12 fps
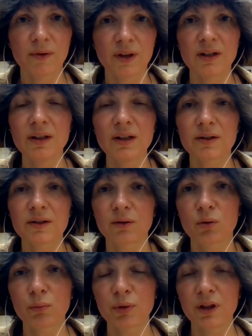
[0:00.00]
that need
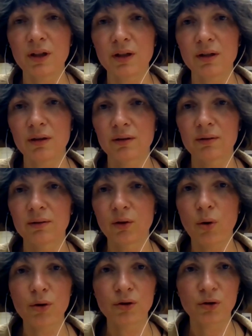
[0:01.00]
to be
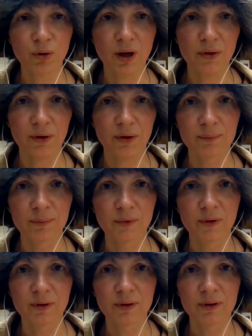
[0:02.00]
learned together.
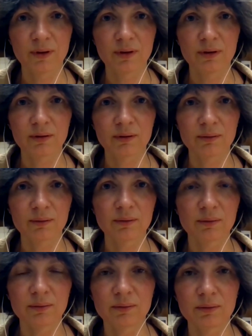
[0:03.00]

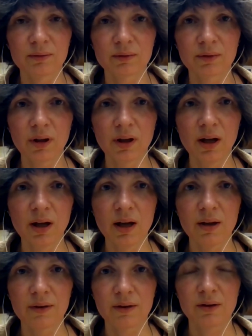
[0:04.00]
Hmm.
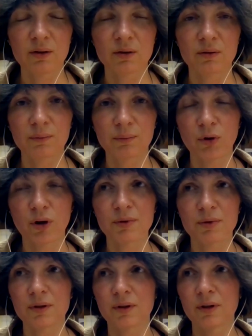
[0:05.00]
That's
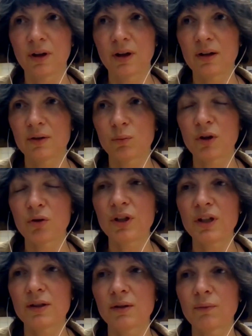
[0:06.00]
perhaps uh, as one
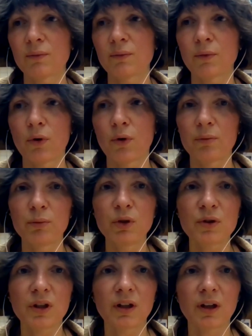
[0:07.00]
reason for
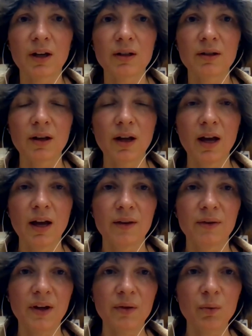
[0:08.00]
music. And
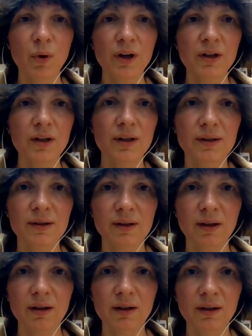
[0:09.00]
the other one
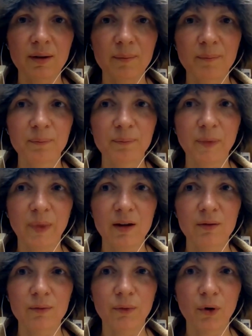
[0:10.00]
is, um,
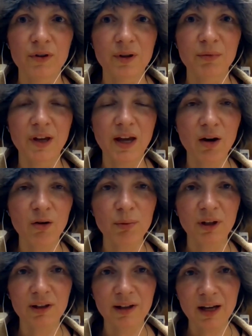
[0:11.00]
for example, the
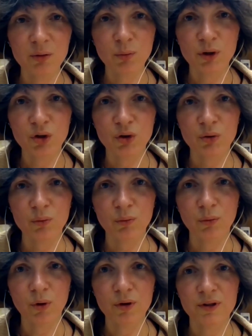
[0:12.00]
Arabic language
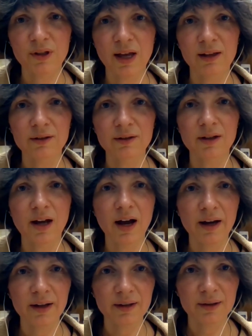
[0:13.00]
was held in
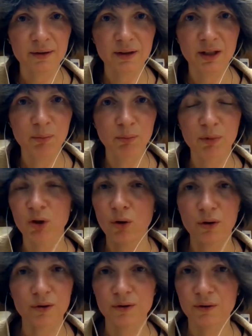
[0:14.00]
high esteem
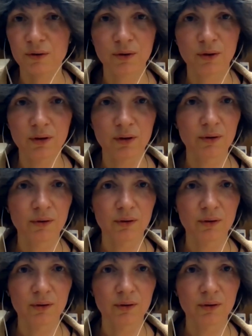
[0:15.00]
because the,